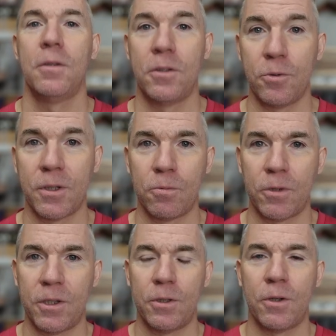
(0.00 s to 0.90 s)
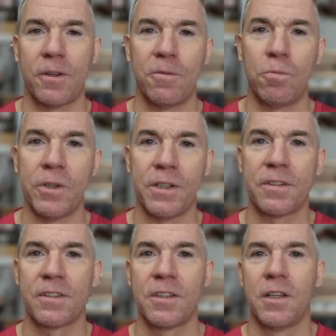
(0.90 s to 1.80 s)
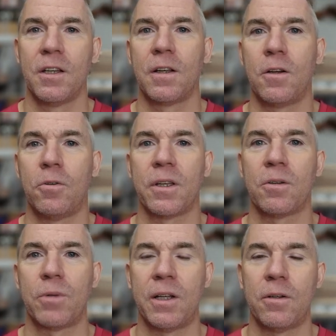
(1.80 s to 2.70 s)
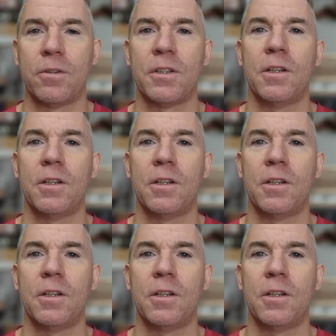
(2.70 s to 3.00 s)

Do that when you don't have winds going around,